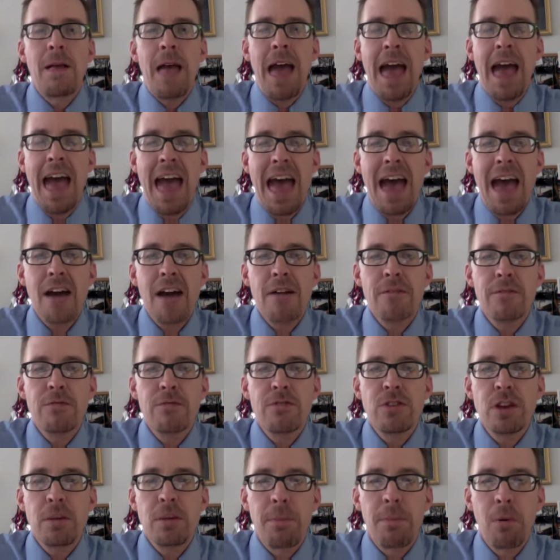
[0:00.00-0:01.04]
have
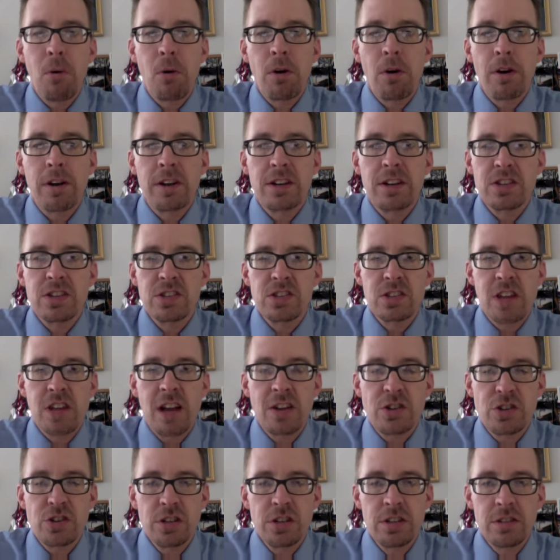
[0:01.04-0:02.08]
the important
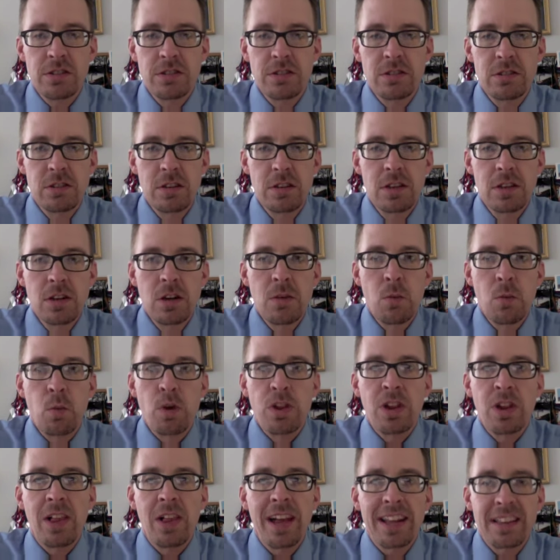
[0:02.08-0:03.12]
discussions
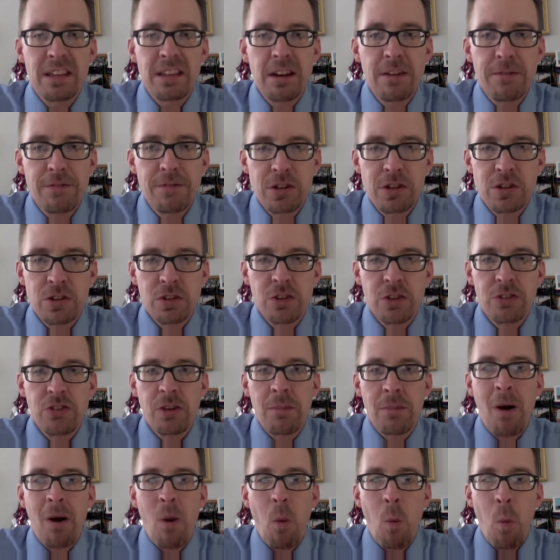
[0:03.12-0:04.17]
with elected officials
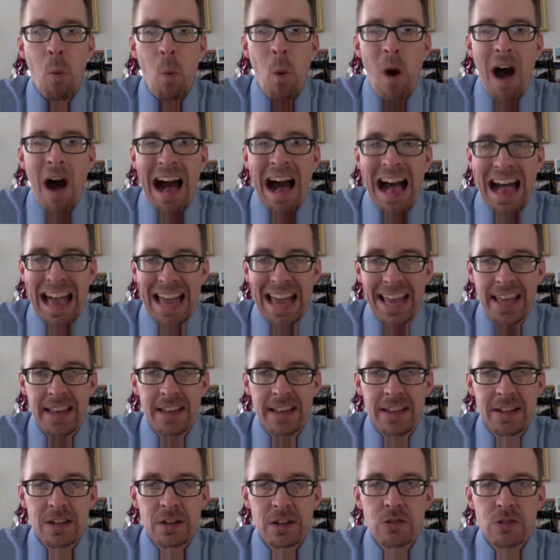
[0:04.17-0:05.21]
about why
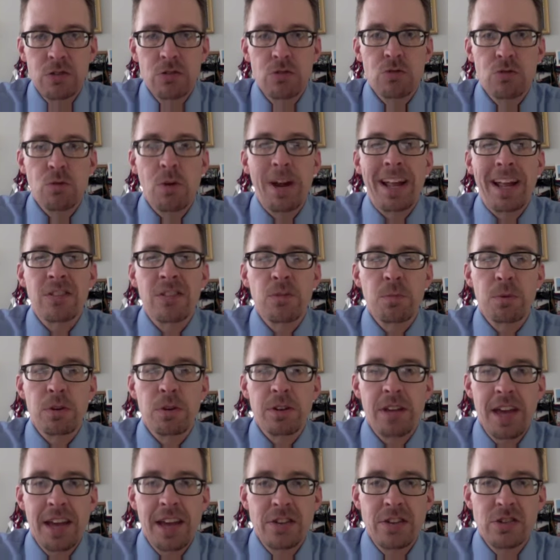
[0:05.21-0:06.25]

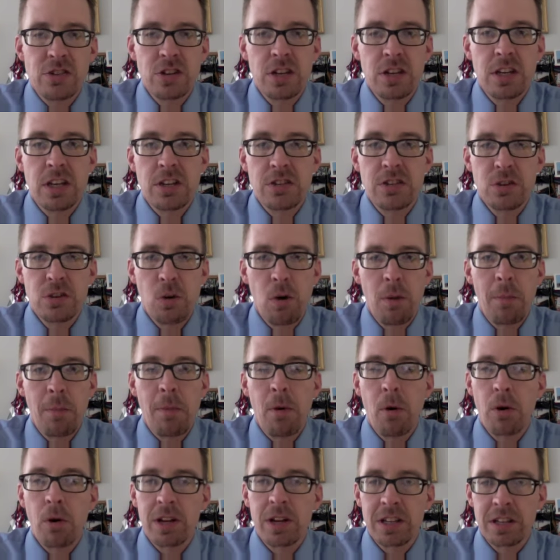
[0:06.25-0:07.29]
transportation is so
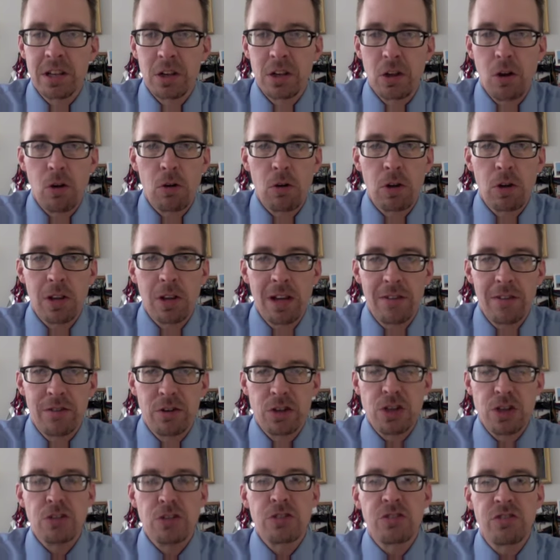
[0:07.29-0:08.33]
important at the local level.
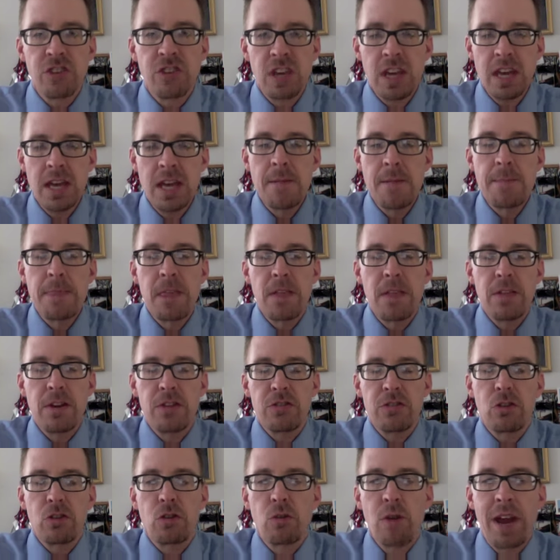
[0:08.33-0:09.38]
And you'll see there's
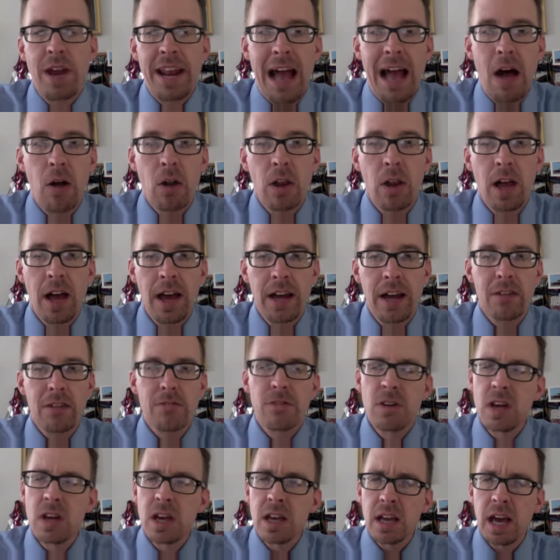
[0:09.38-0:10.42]
a great outline of
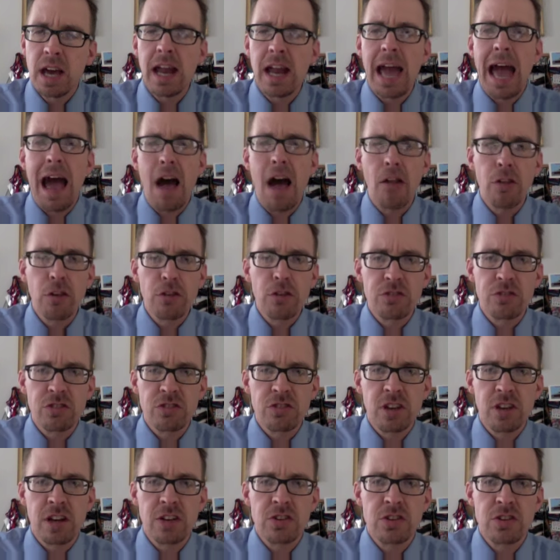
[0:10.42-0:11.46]
kind of how those
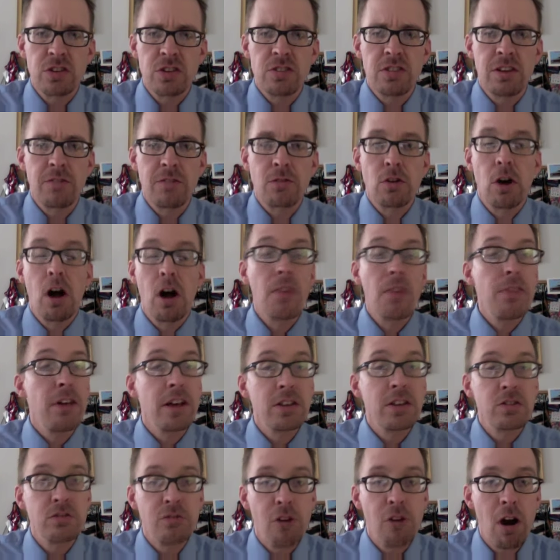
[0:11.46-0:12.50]
discussions have gone
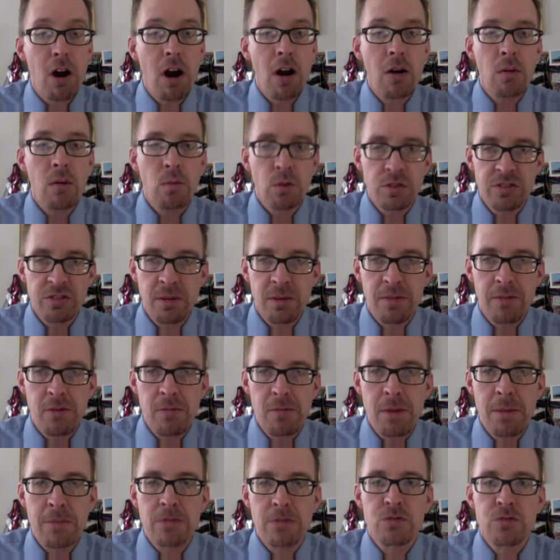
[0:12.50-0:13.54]
thus far with some of our
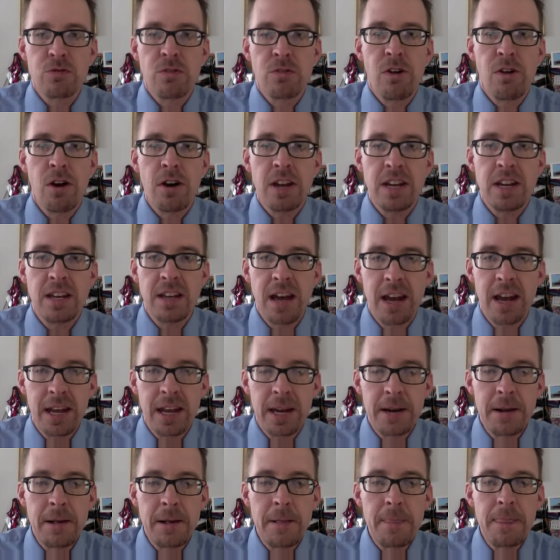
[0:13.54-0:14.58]
members who have already done
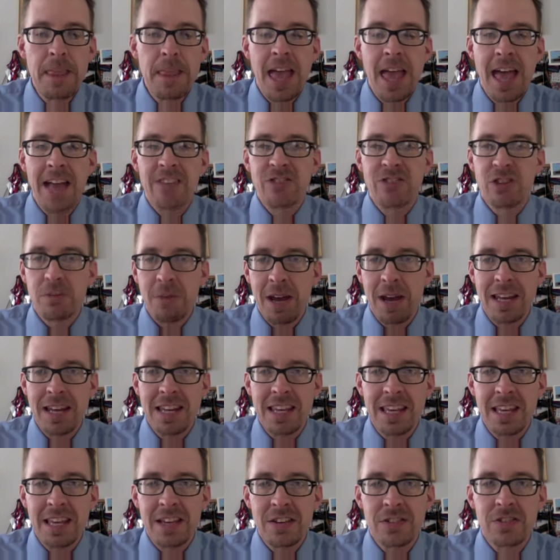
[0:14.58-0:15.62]
it and some
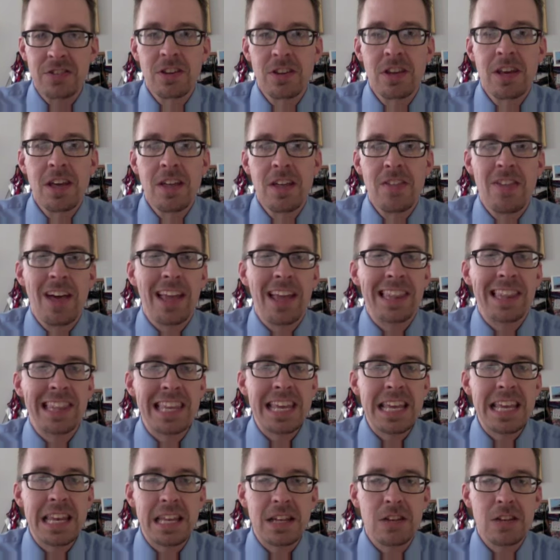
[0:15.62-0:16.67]
ideas that
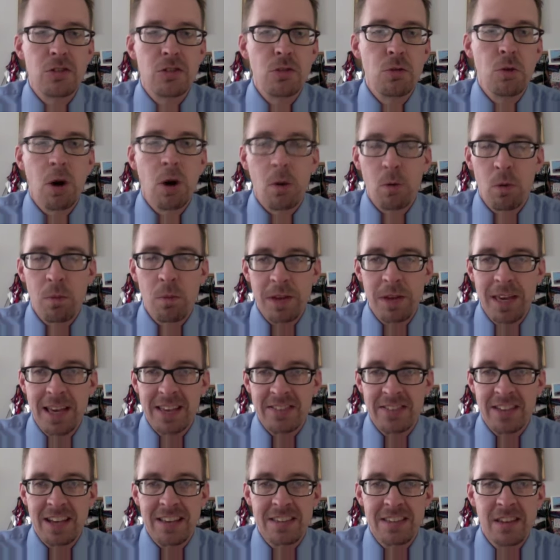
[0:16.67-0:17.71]
lead into what will be,
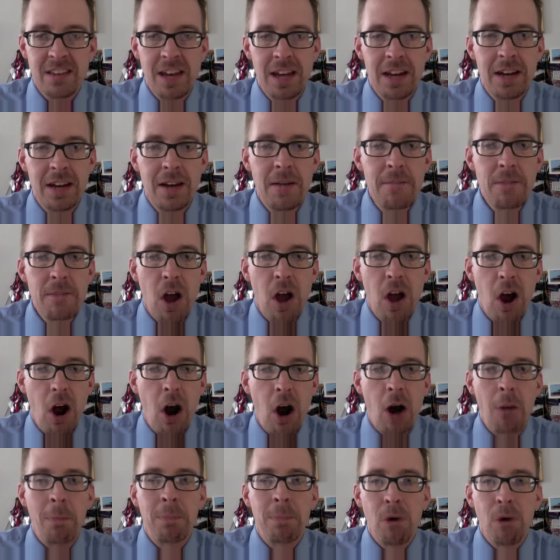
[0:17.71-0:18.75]
as I said,
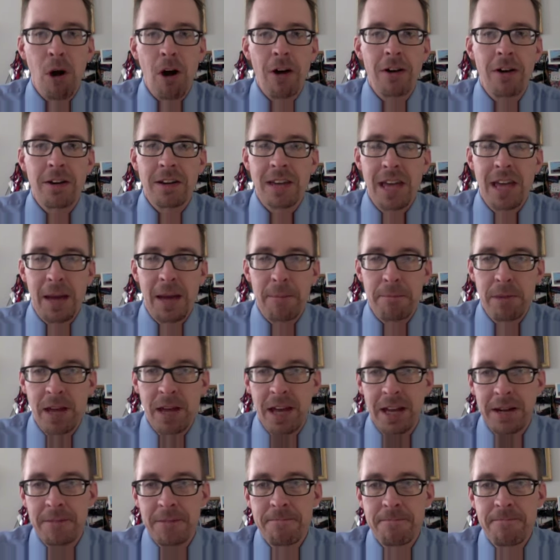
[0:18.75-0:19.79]
our broader
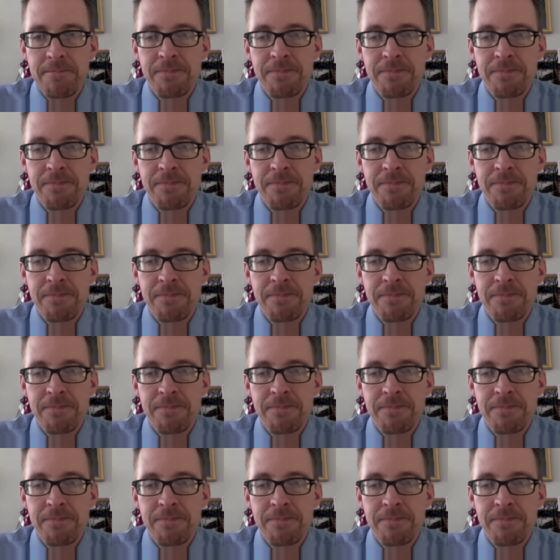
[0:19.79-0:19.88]
campaign.